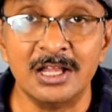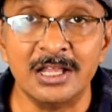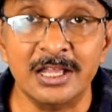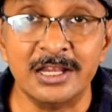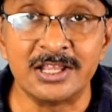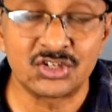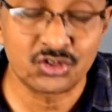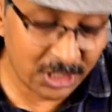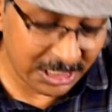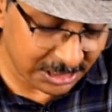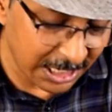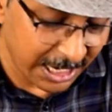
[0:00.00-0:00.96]
in a
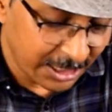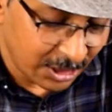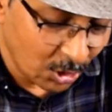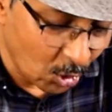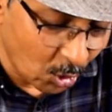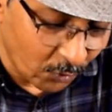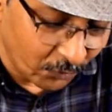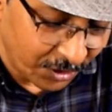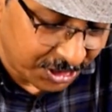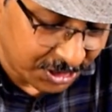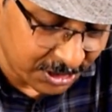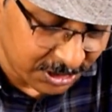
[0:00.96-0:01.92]
straight line over
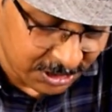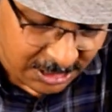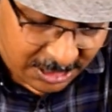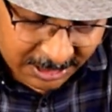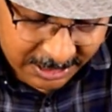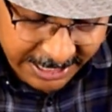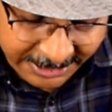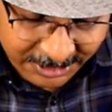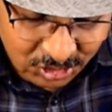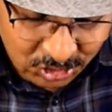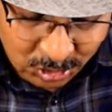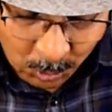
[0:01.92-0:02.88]
here like
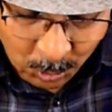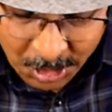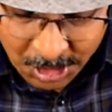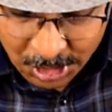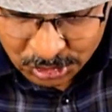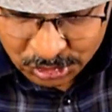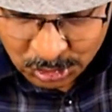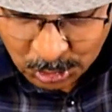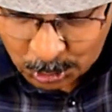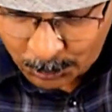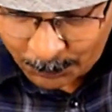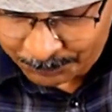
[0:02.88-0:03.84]
so.
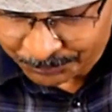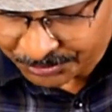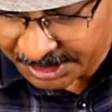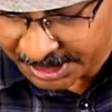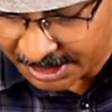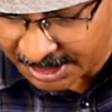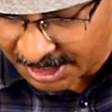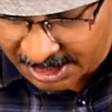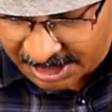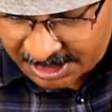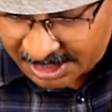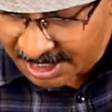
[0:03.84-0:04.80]
So there
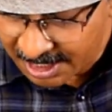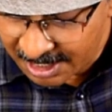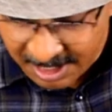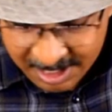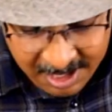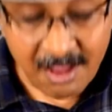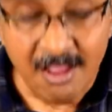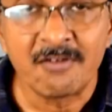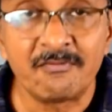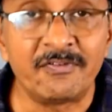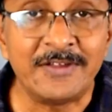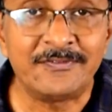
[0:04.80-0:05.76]
are
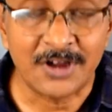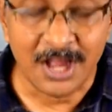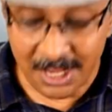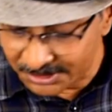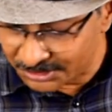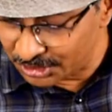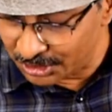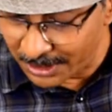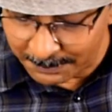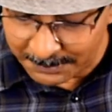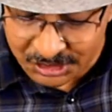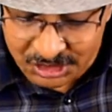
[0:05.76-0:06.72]
5 cards you have
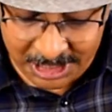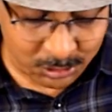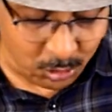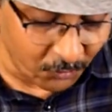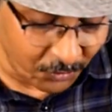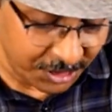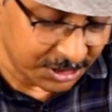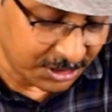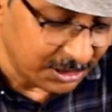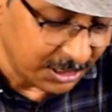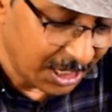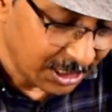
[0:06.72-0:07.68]
been dealt over here.
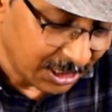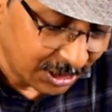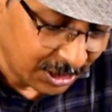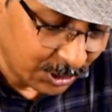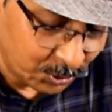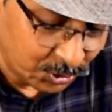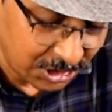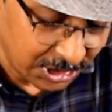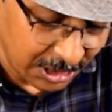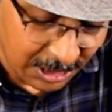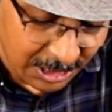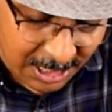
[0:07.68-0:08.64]
You
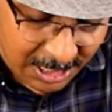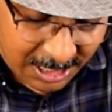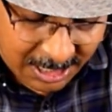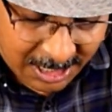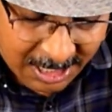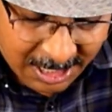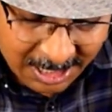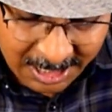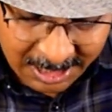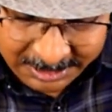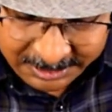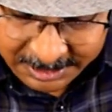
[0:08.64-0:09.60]
deal
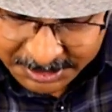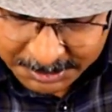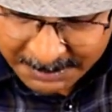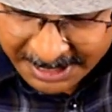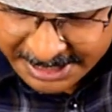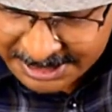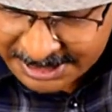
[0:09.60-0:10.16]
the remaining